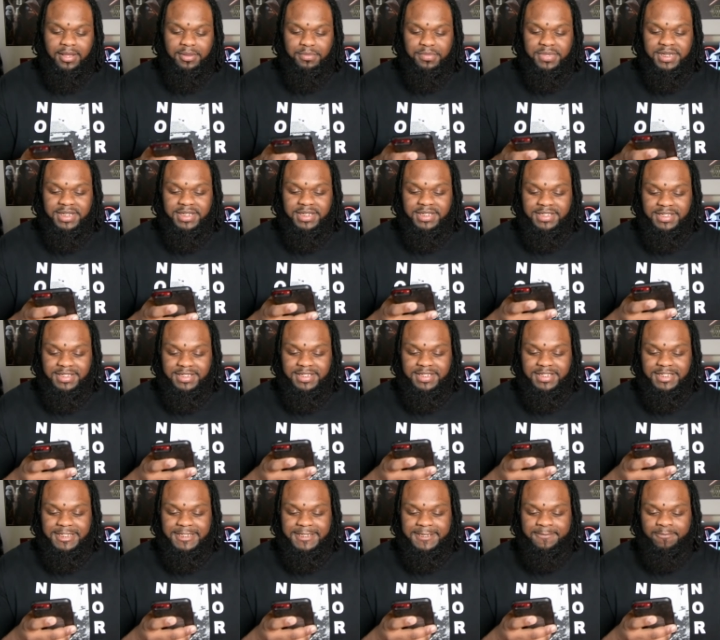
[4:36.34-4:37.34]
But
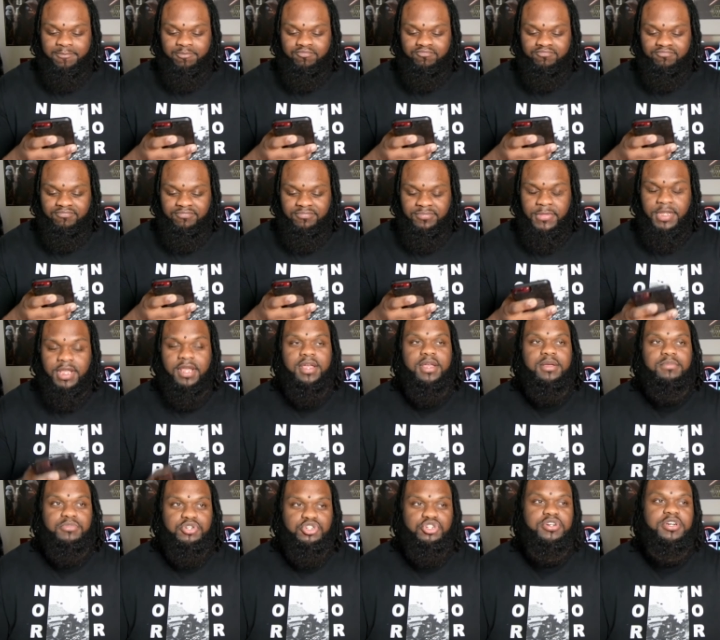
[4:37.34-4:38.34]

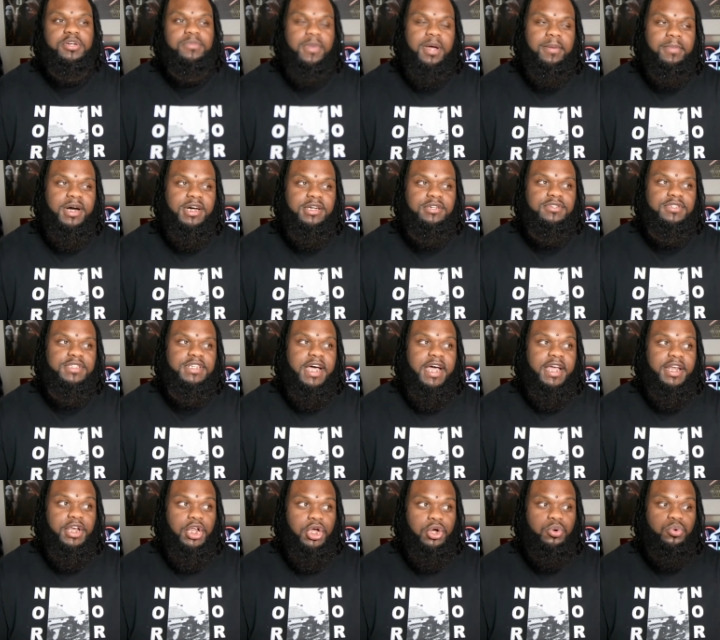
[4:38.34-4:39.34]
majority of my models
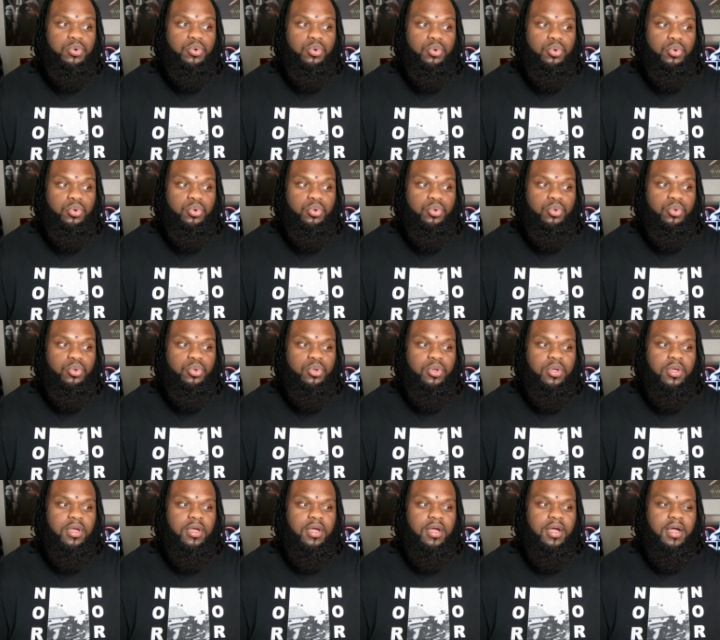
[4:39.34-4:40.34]
I know.
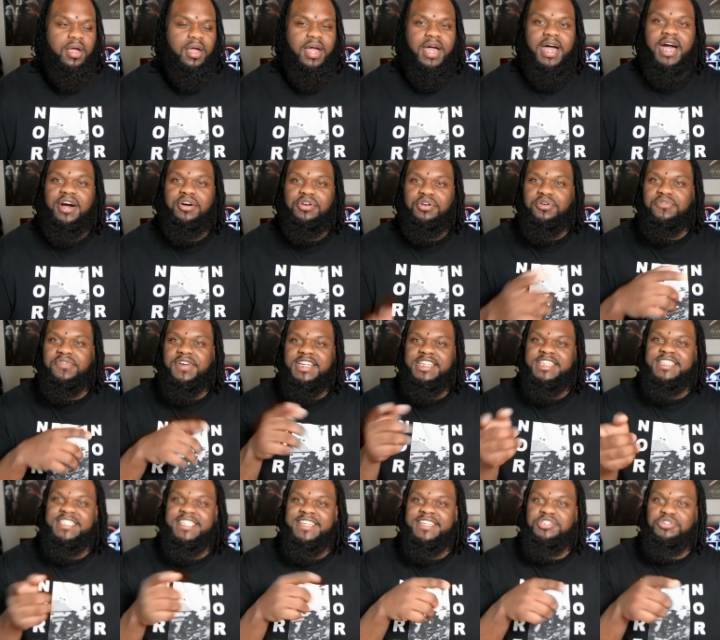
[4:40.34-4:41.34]
I don't know if I
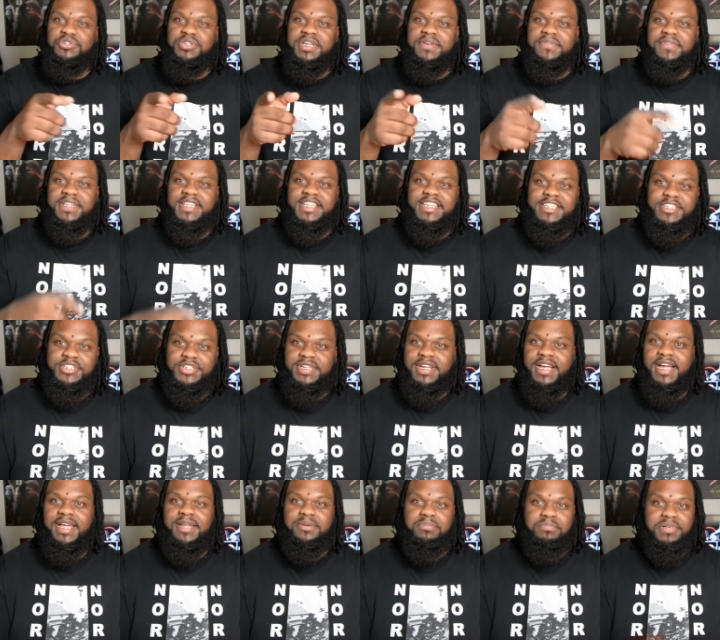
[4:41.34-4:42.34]
just said two different things or
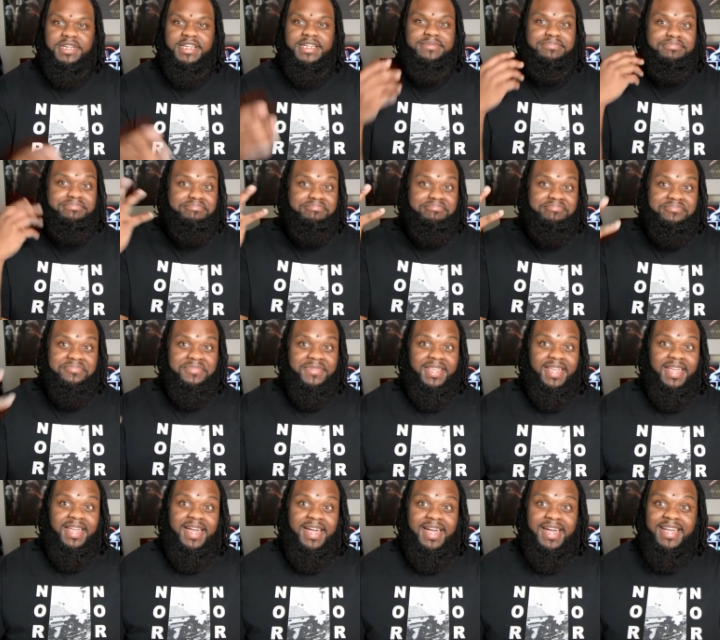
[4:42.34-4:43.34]
not, but
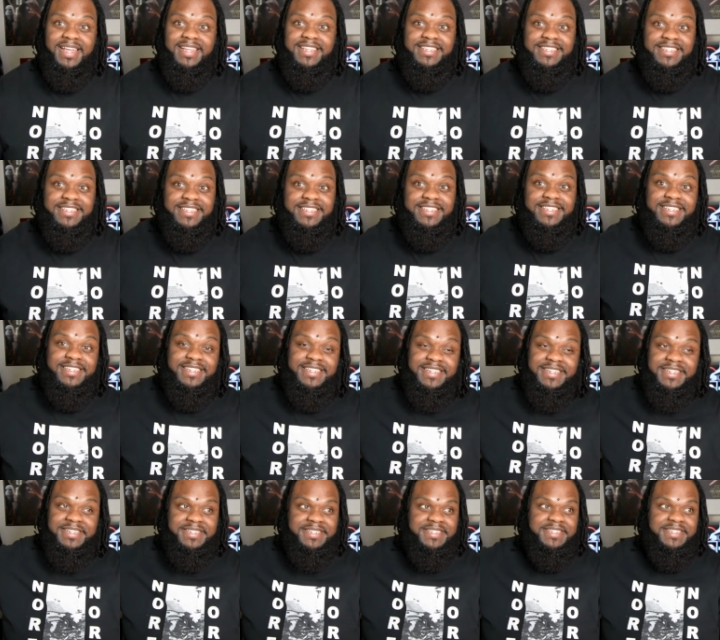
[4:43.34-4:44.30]
uh,